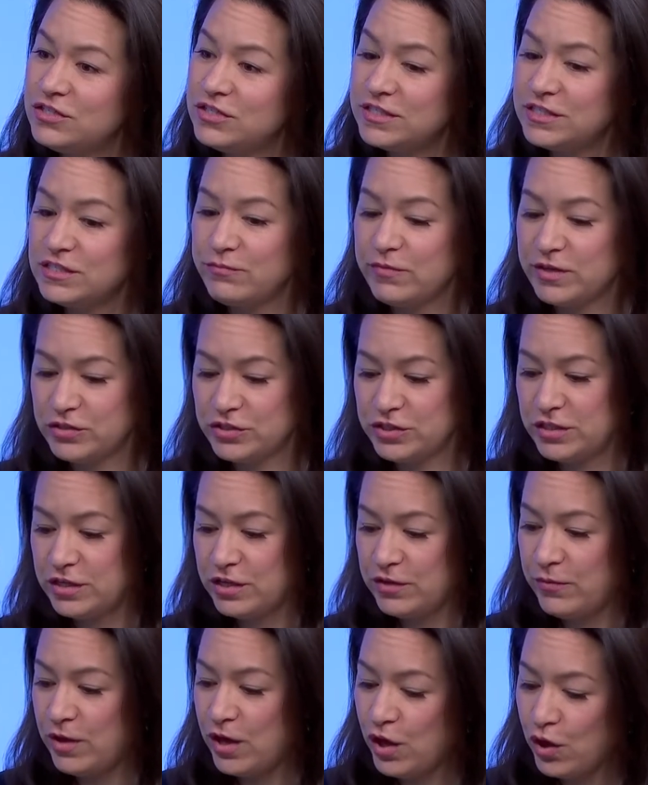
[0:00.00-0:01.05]
just to
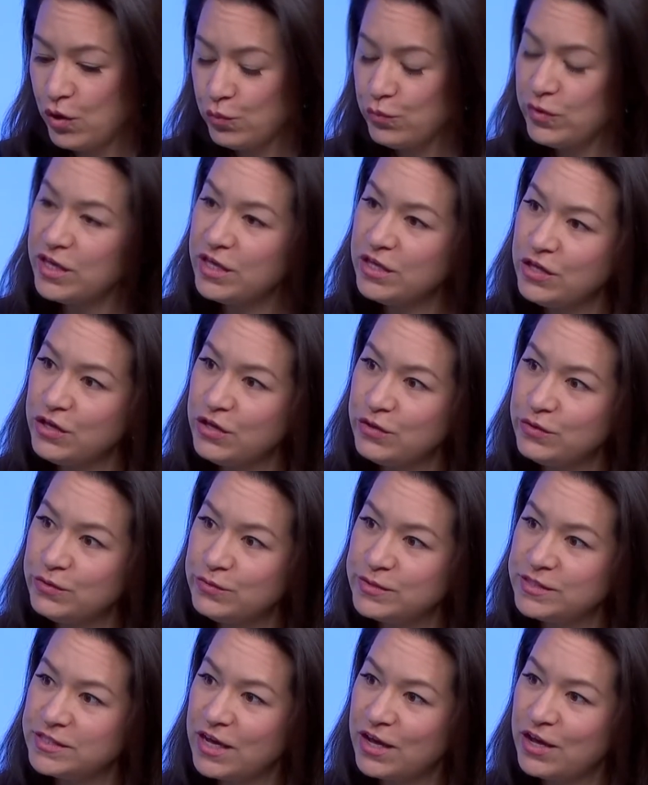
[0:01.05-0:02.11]
mention, we
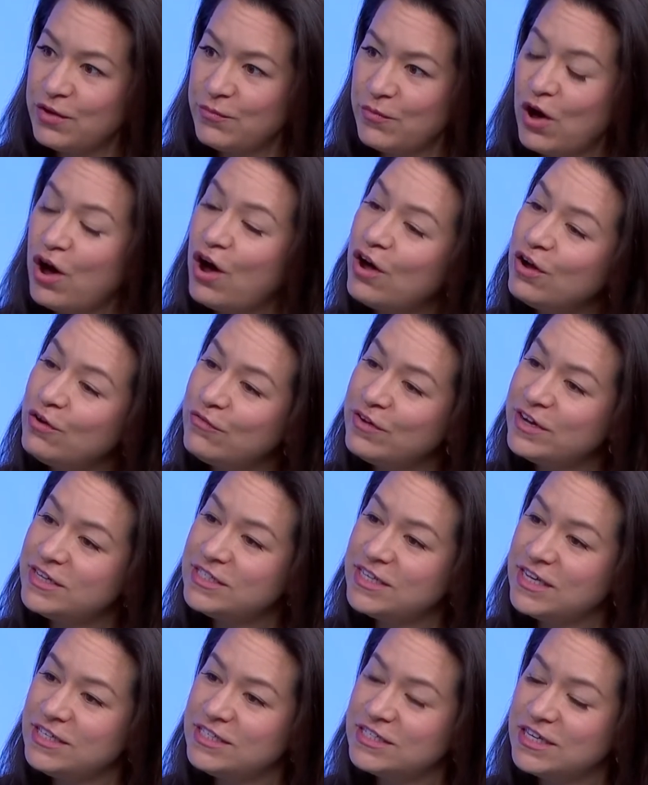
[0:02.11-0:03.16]
use heart rate
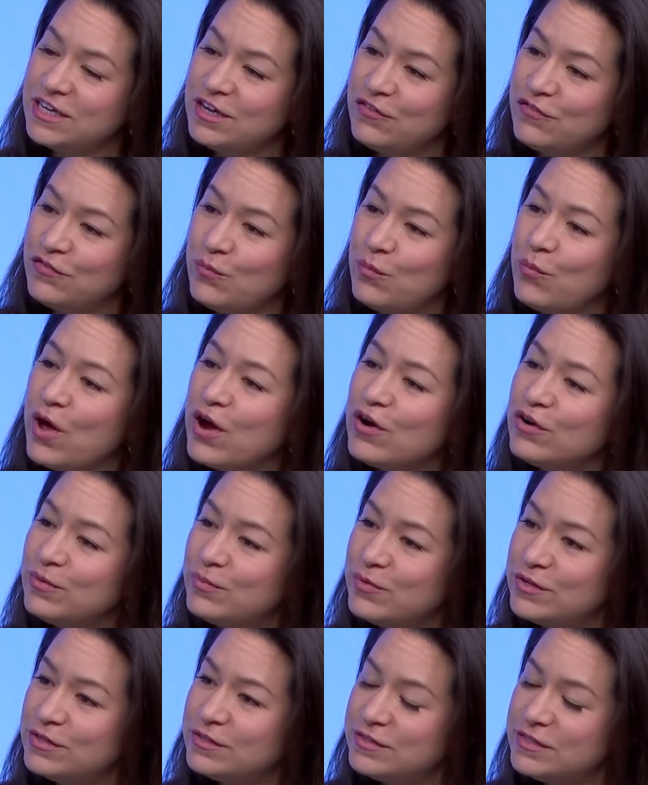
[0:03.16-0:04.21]
data from
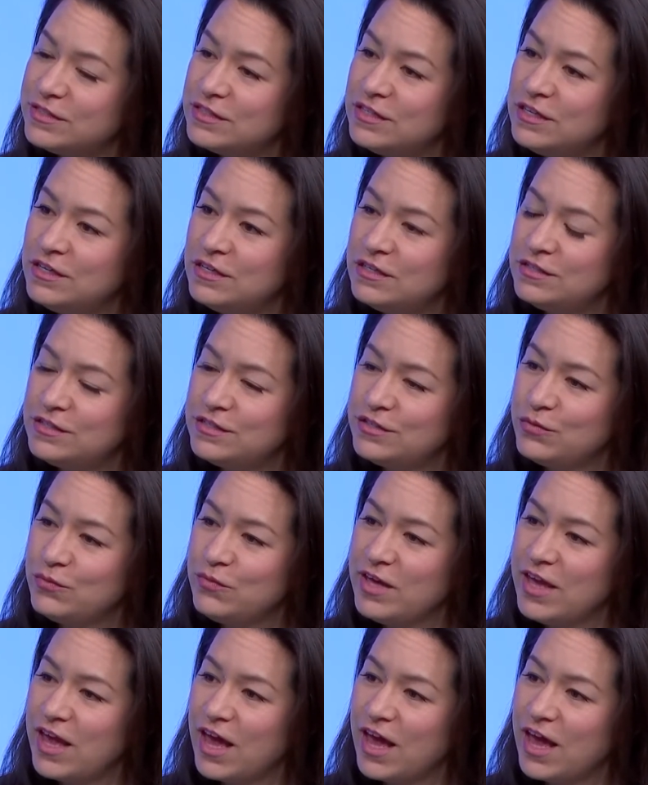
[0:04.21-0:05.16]
wearables. So we